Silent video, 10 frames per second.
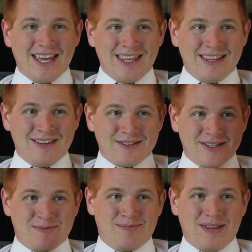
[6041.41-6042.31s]
And then there's
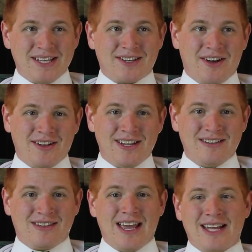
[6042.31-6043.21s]
this place called
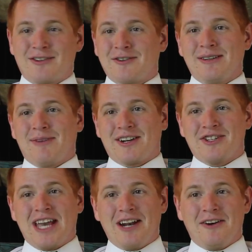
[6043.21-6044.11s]
Il Teatro di
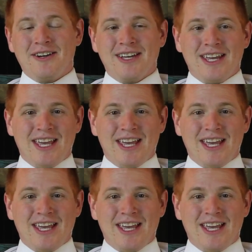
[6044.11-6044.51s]
Marcello.